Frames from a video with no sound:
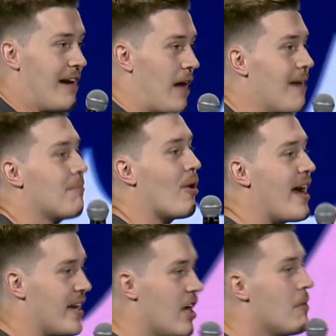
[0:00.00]
I, I,
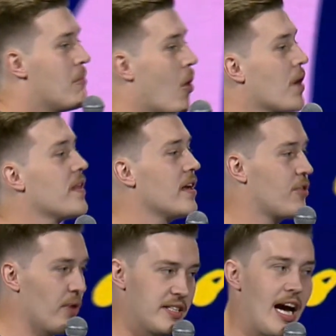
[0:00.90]
prayed more than
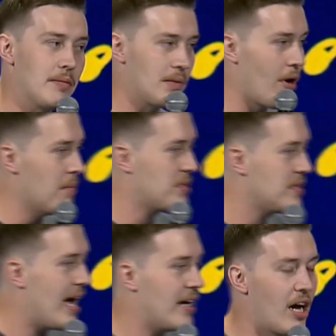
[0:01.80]
three times. I promise
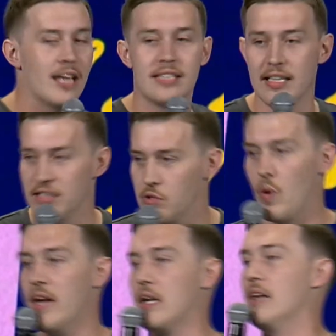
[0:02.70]
you that. God, take this
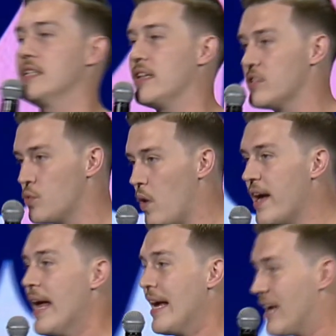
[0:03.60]
away. God, take this away.